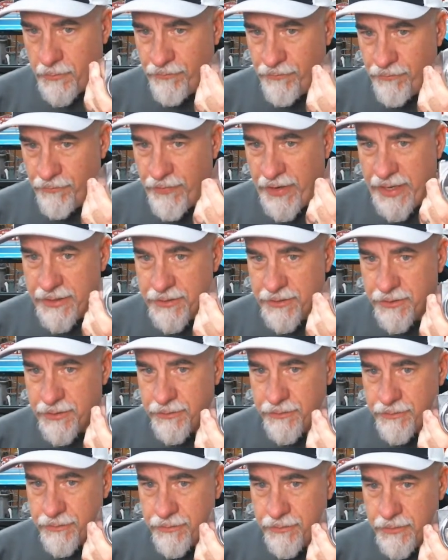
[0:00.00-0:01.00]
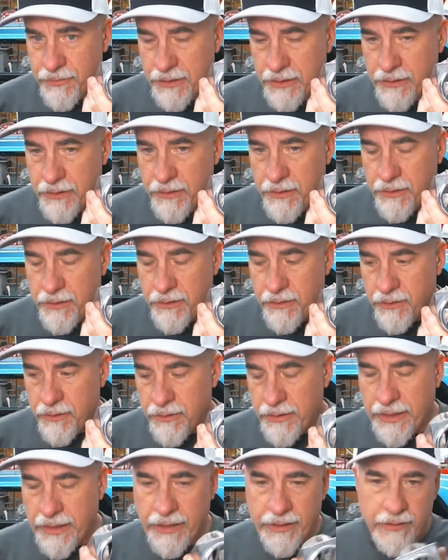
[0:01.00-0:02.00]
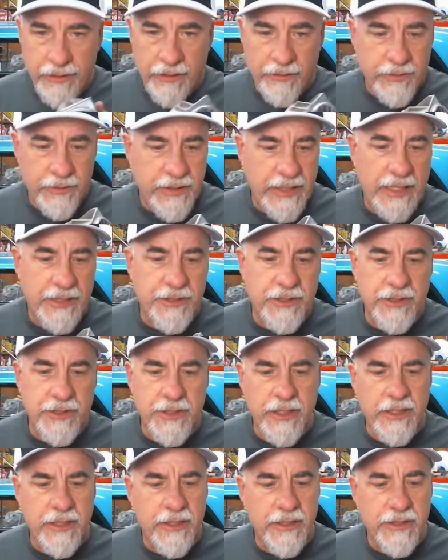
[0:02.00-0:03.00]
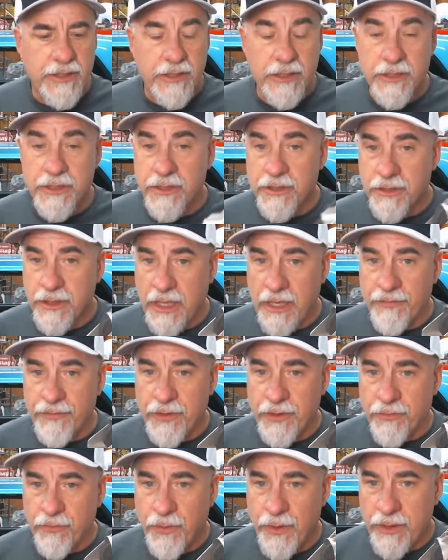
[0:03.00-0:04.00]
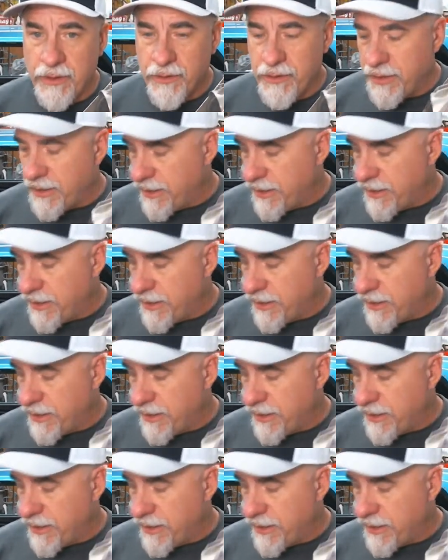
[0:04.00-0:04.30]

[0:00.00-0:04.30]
vent that attaches in. This is kind of a weird